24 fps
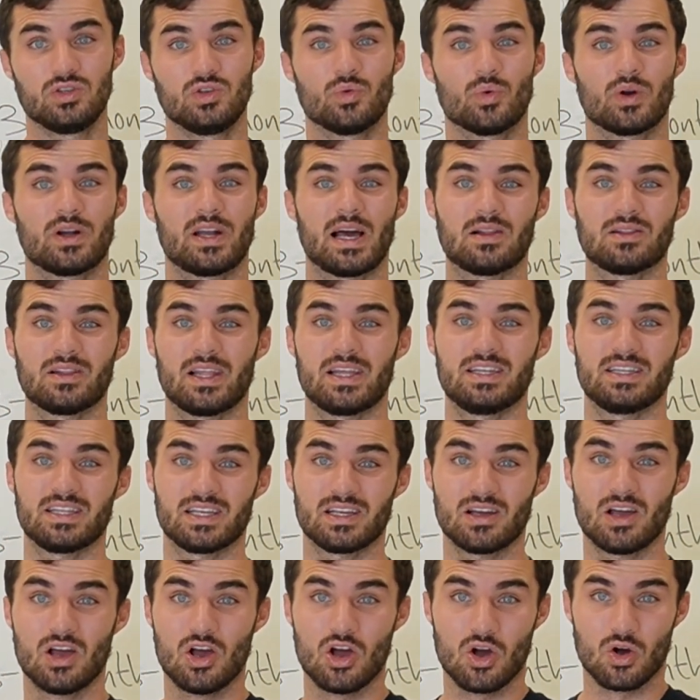You are now
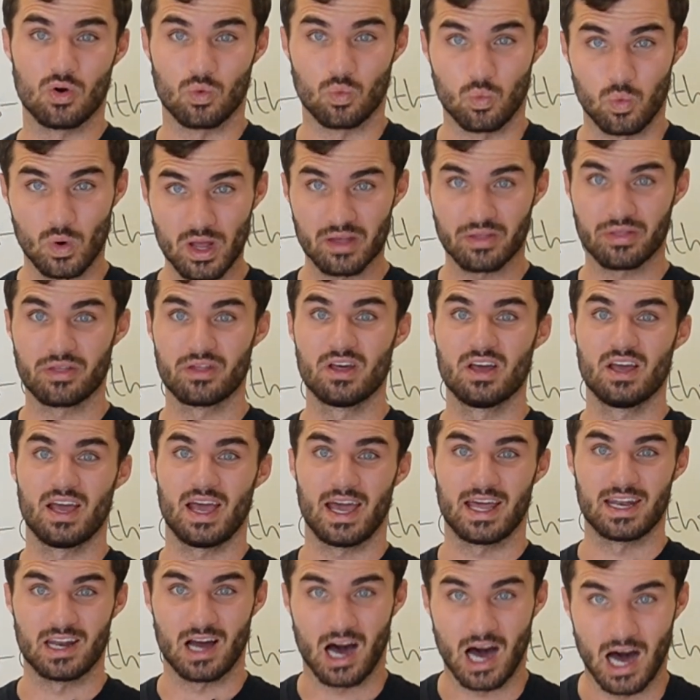lending with
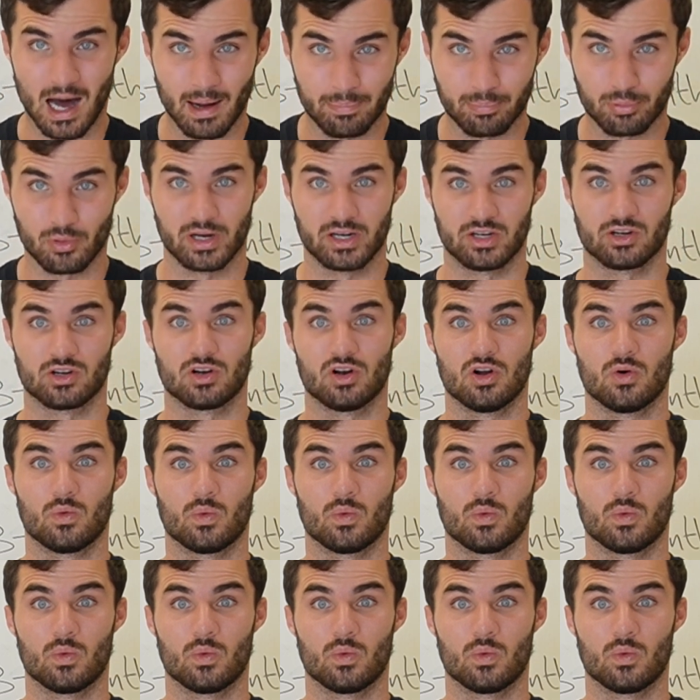an operator.